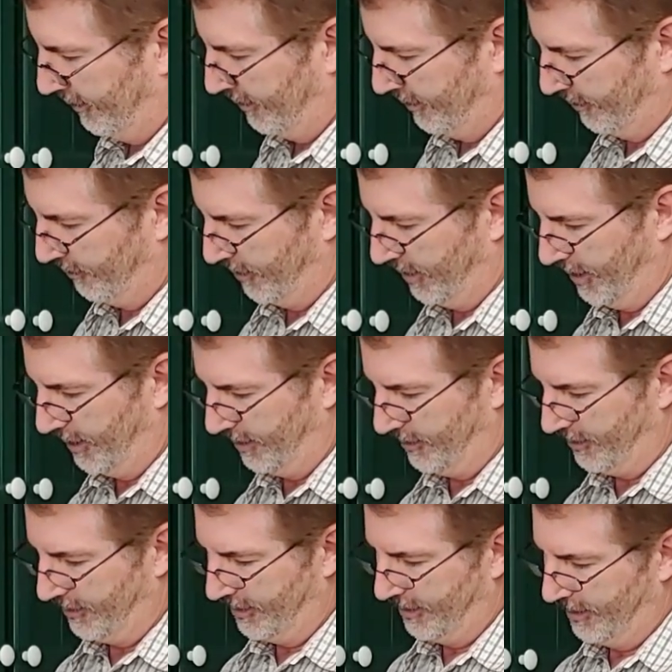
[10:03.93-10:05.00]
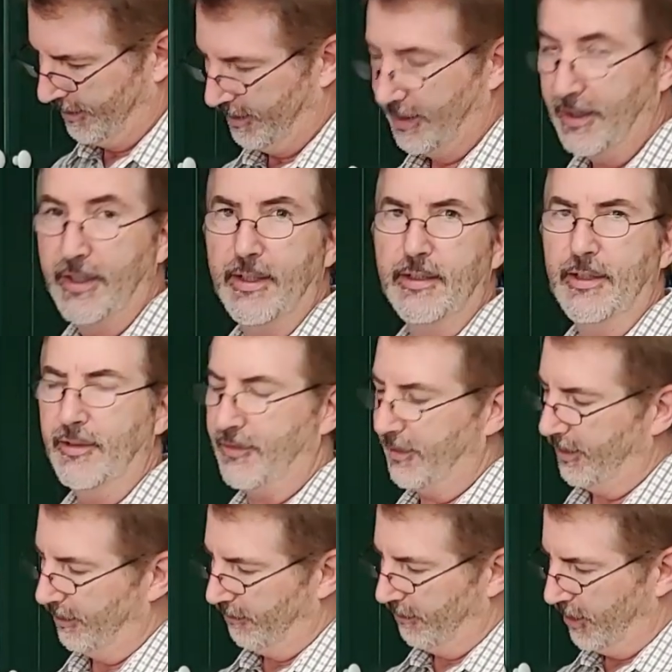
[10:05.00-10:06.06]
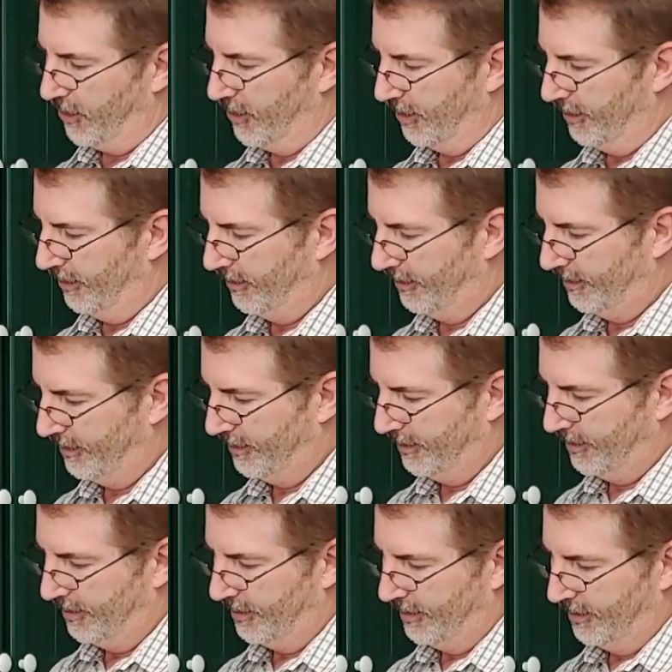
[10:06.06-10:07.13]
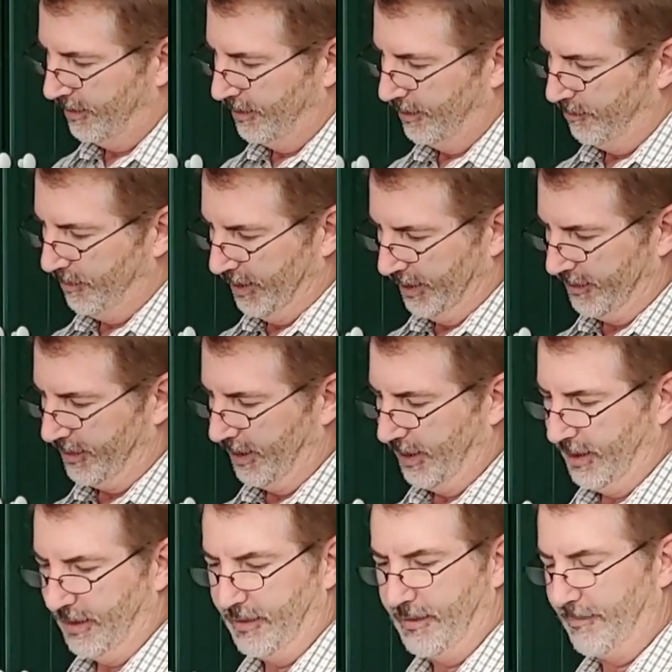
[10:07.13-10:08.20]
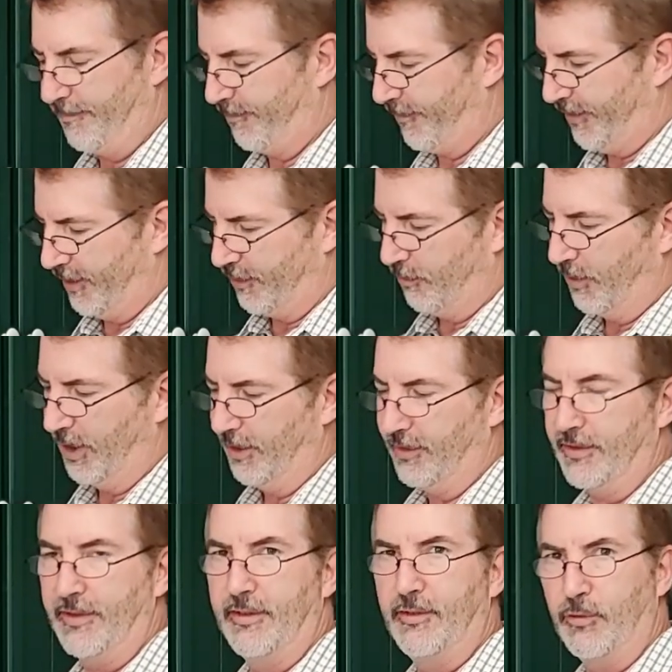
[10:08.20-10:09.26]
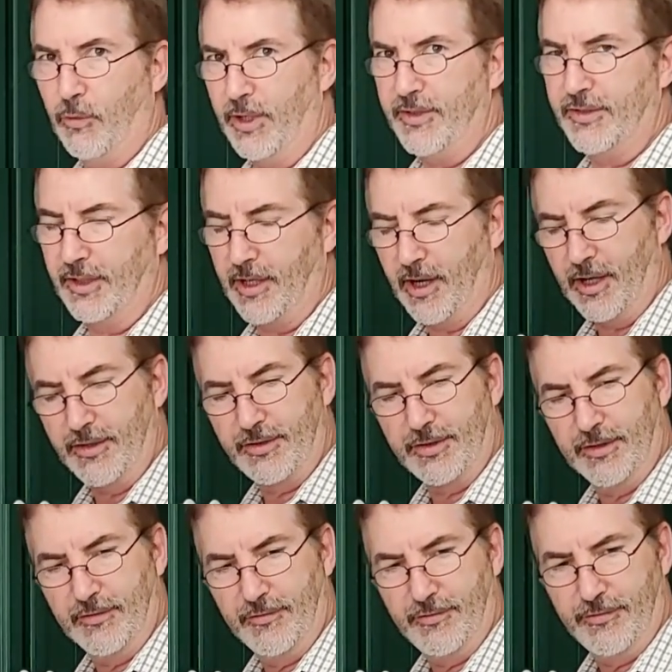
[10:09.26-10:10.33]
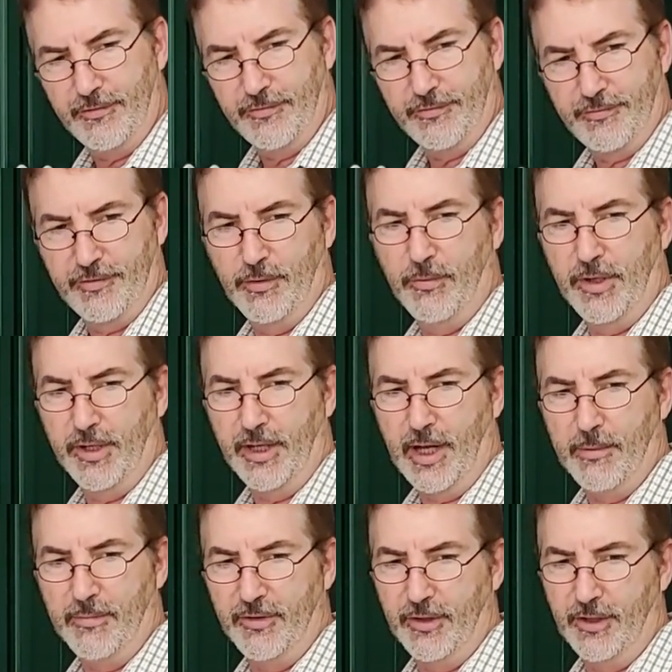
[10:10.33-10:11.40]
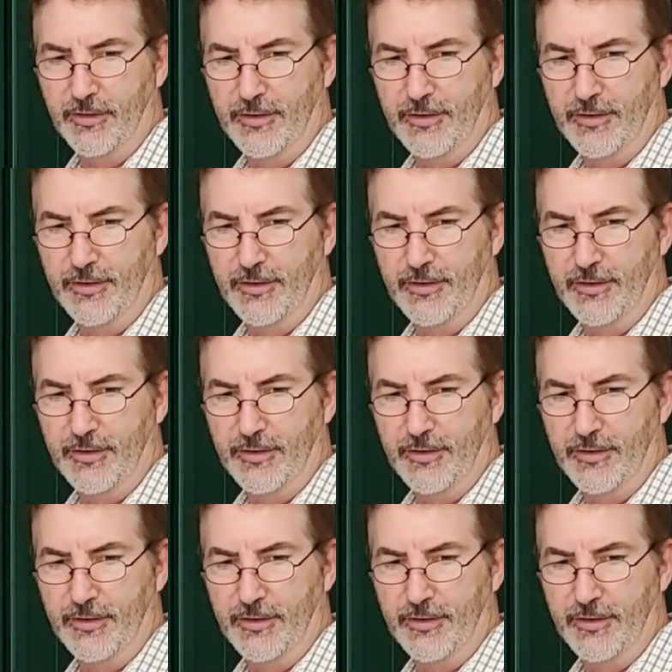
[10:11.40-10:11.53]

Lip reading: This one has. This is the original. Like I say, this one is twice the cost of the one on Amazon.